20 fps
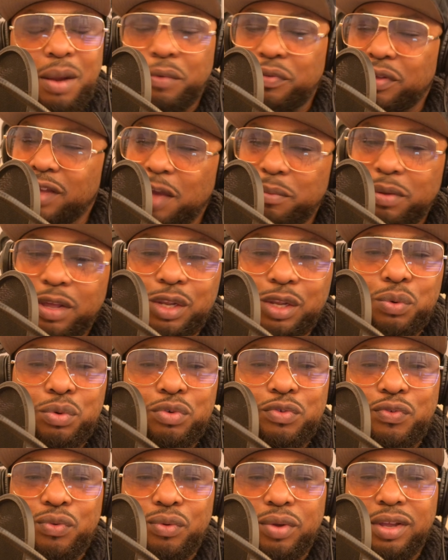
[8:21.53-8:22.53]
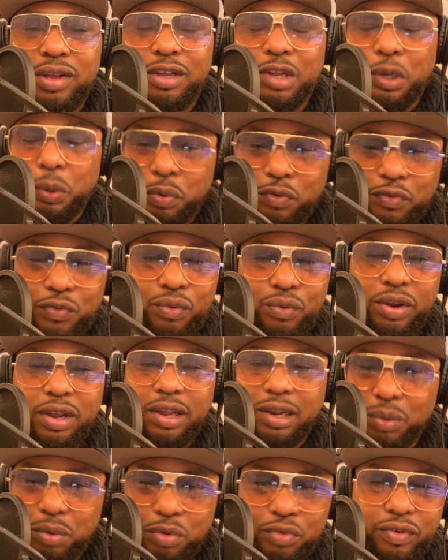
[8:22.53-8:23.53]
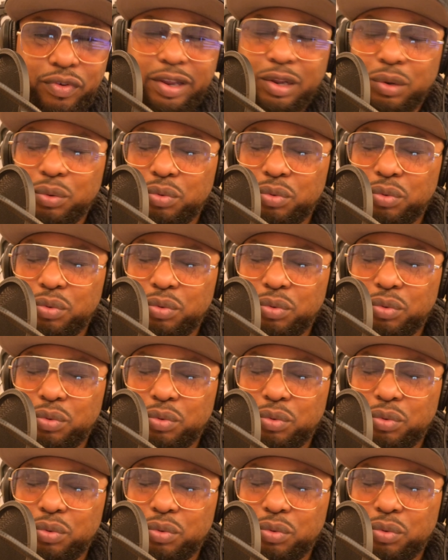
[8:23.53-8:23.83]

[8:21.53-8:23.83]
Everything gotta be gluten-free, gluten-free, gluten-free,